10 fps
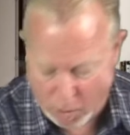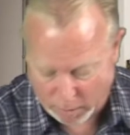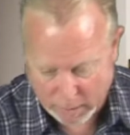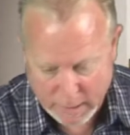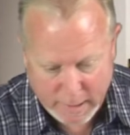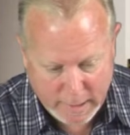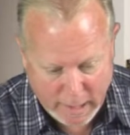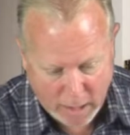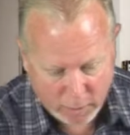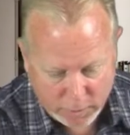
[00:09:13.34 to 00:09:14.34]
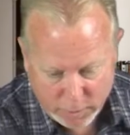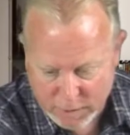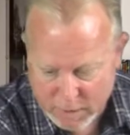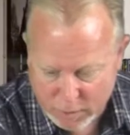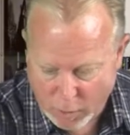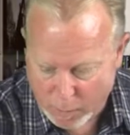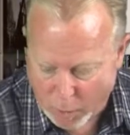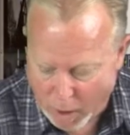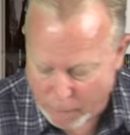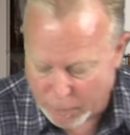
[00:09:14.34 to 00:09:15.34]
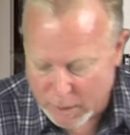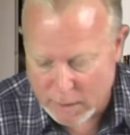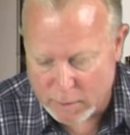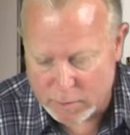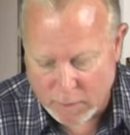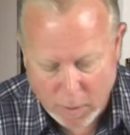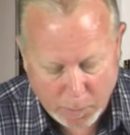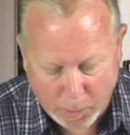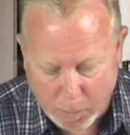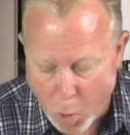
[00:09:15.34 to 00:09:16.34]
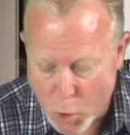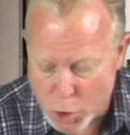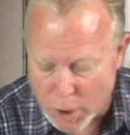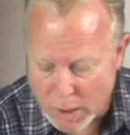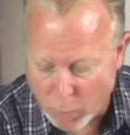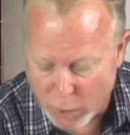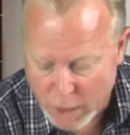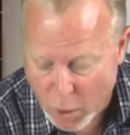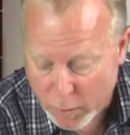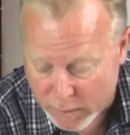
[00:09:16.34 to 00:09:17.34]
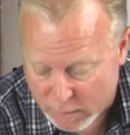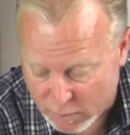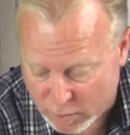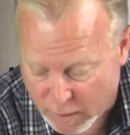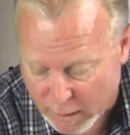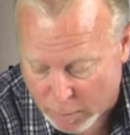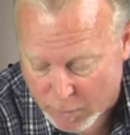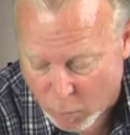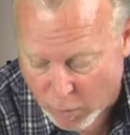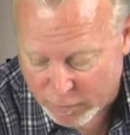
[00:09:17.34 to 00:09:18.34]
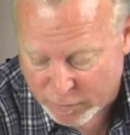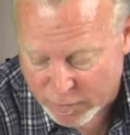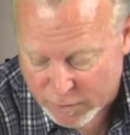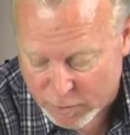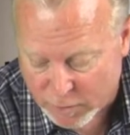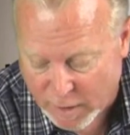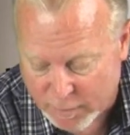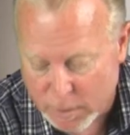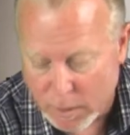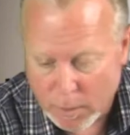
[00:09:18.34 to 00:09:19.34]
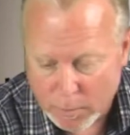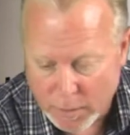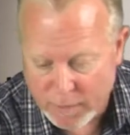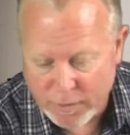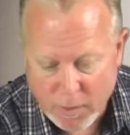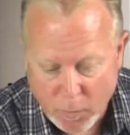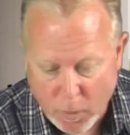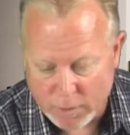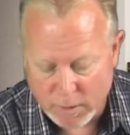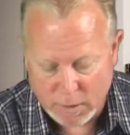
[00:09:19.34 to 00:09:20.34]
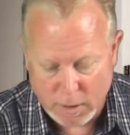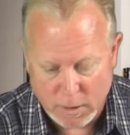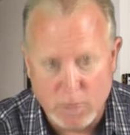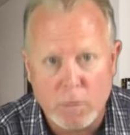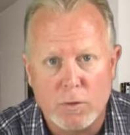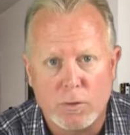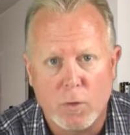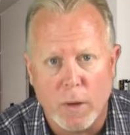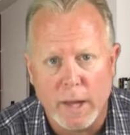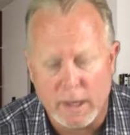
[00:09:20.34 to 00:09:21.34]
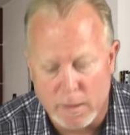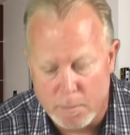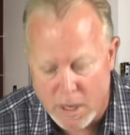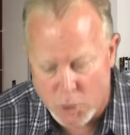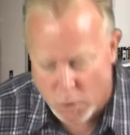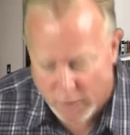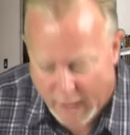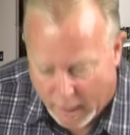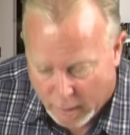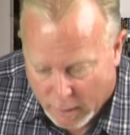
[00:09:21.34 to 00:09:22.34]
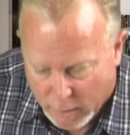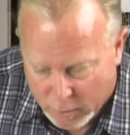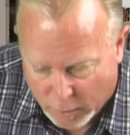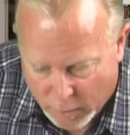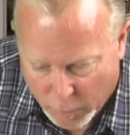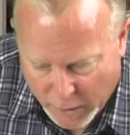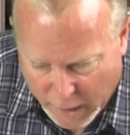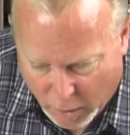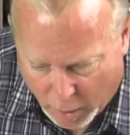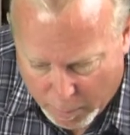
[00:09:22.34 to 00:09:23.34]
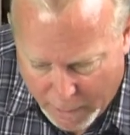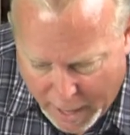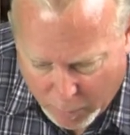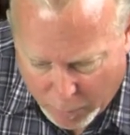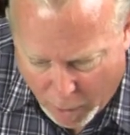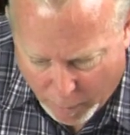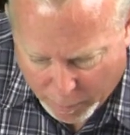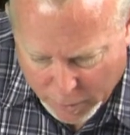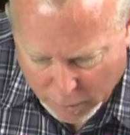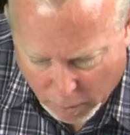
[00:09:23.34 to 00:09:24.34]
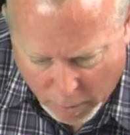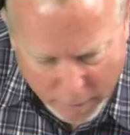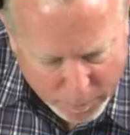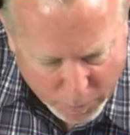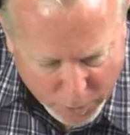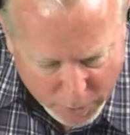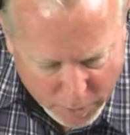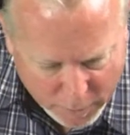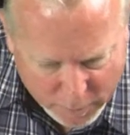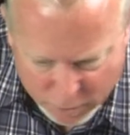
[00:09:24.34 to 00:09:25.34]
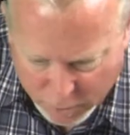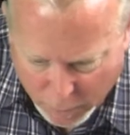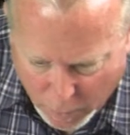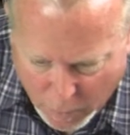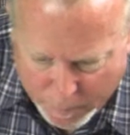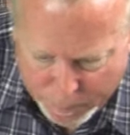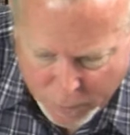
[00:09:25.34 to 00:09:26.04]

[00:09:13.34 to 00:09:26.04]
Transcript: mark. Now, since our property is proportionate, we know that this side will be 157, but if it wasn't, then you just go ahead and measure that. So then we get our back property line, put it on the 0